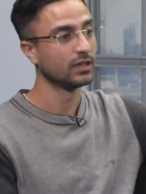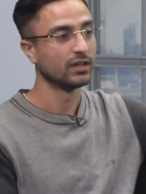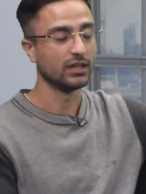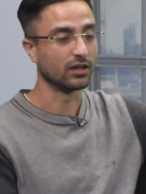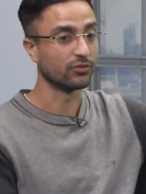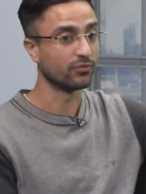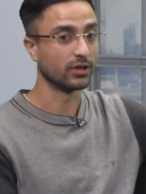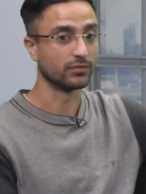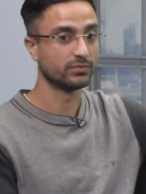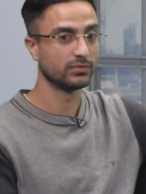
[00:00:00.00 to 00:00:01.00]
yeah,
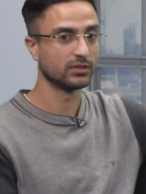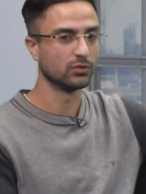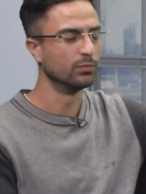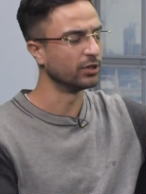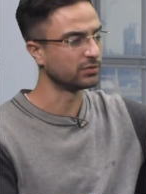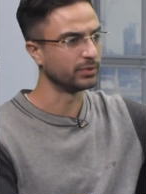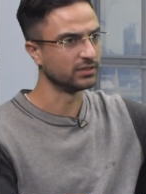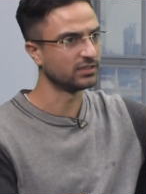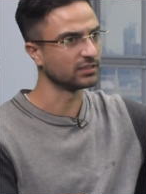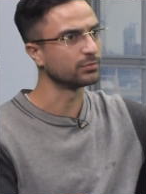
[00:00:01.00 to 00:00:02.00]
I've almost been
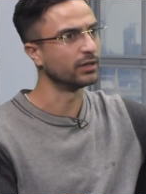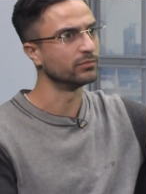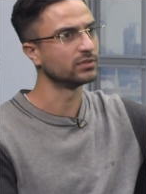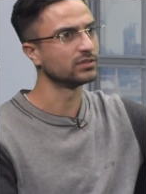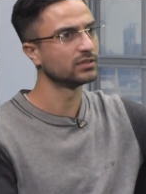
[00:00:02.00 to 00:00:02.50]
6 months